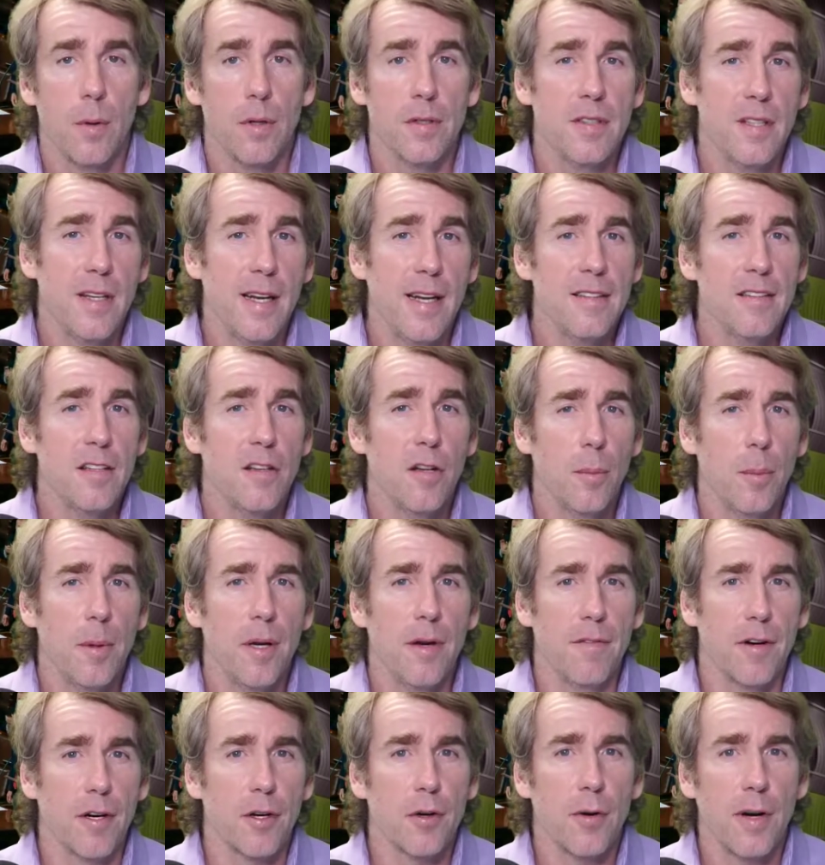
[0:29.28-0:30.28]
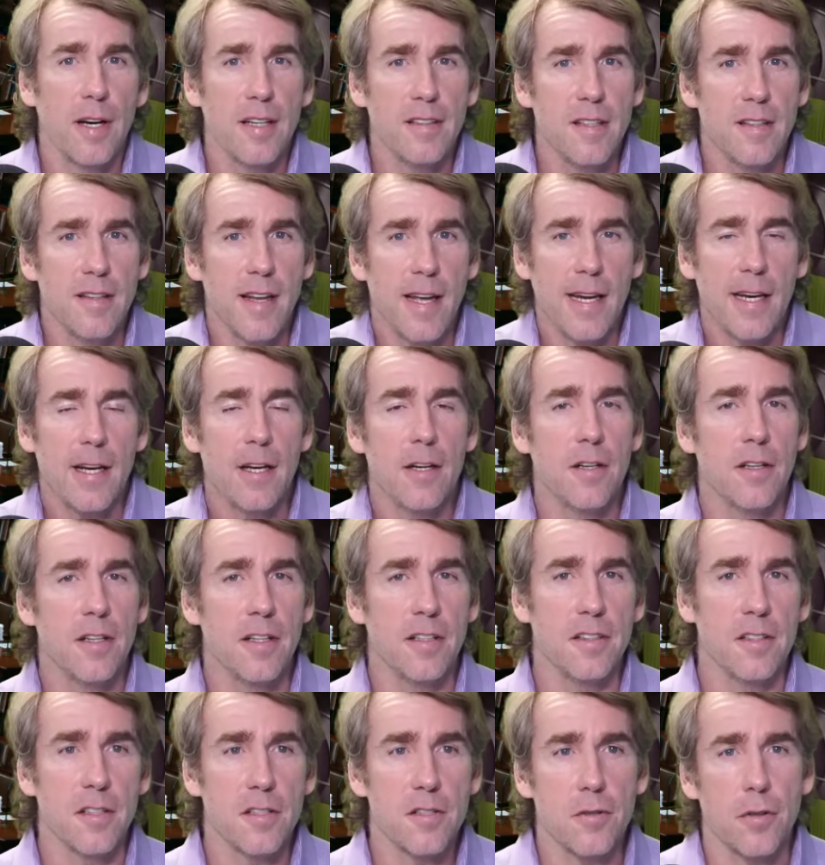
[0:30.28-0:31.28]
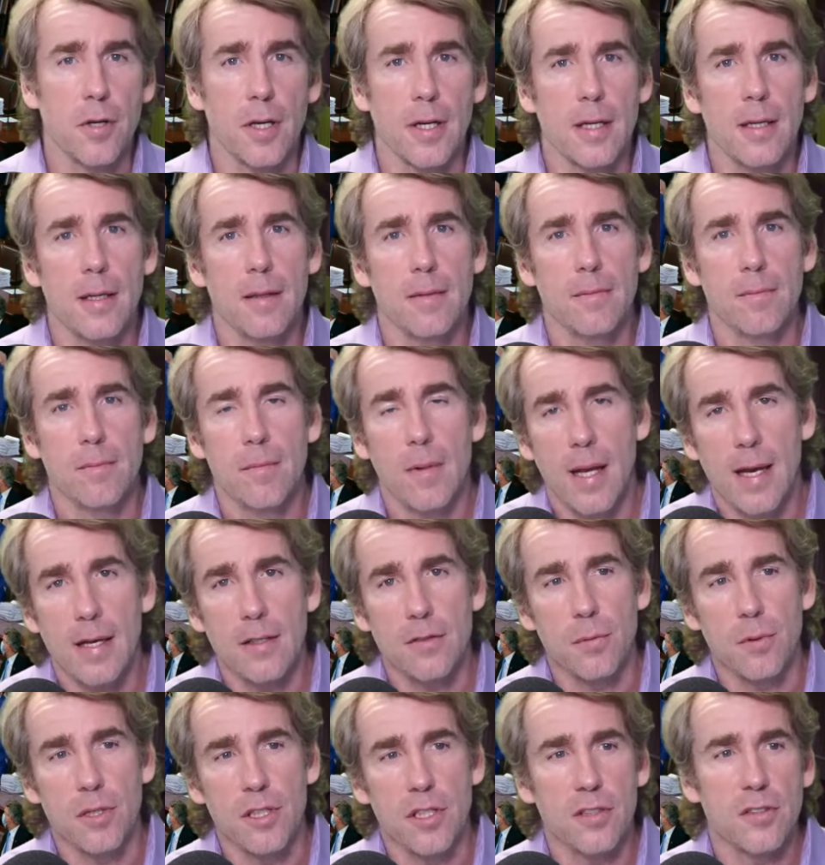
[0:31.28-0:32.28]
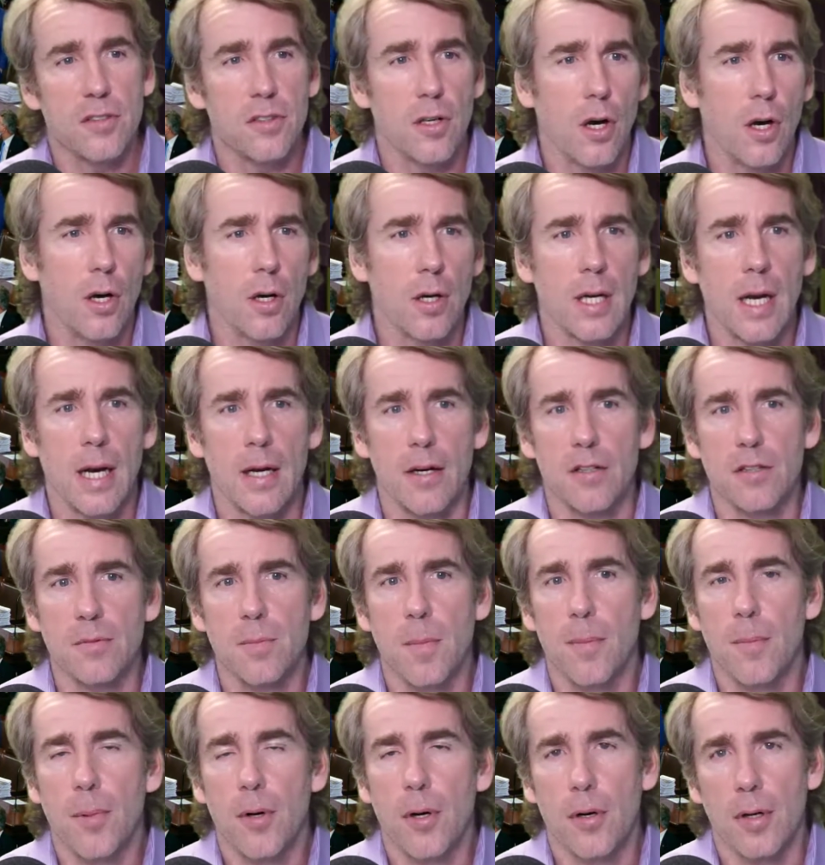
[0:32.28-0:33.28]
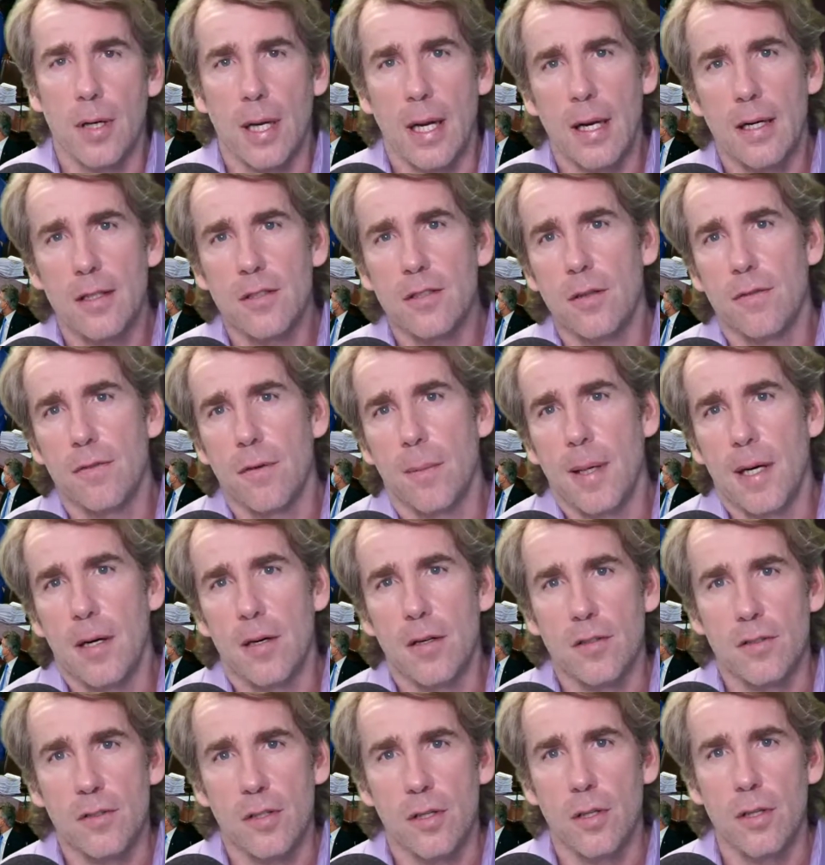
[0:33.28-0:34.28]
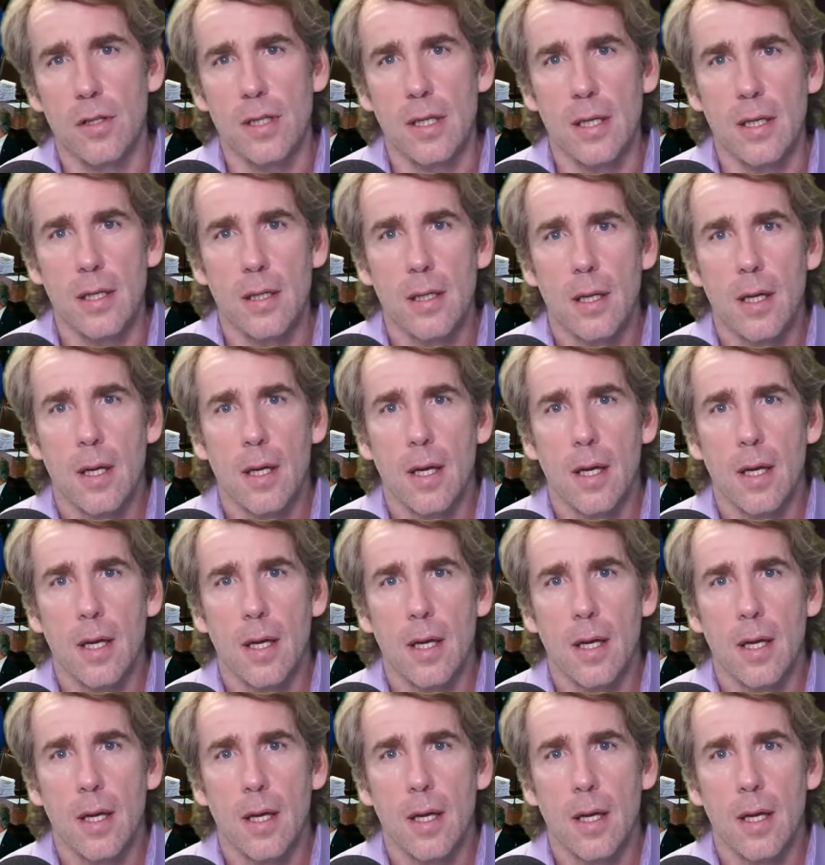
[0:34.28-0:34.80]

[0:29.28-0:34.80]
today's a little bit of a crazy day here in the district, and as we just saw, Congressman Paul Gosar from Arizona